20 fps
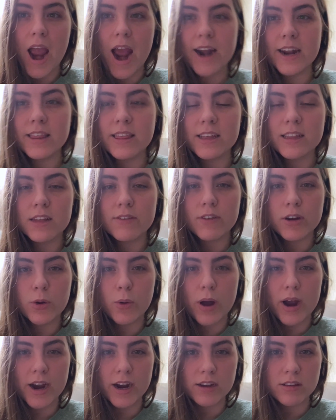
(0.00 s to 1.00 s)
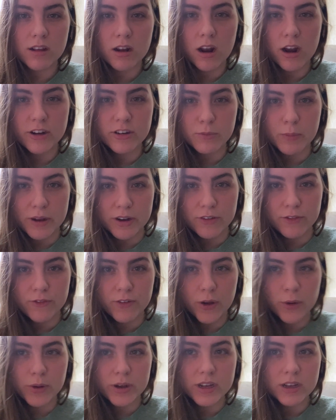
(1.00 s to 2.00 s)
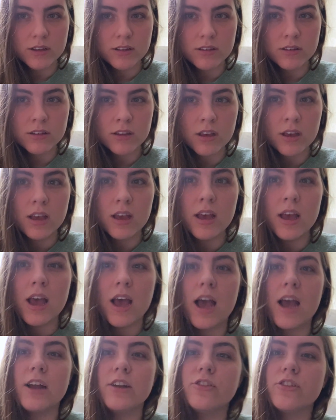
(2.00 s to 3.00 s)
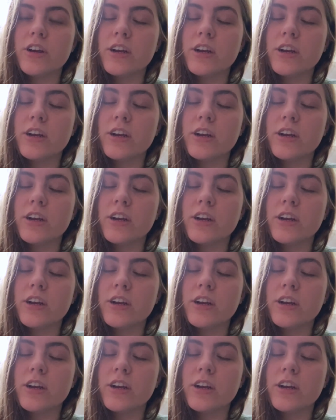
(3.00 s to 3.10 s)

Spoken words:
Anything that requires a large amount of focus. And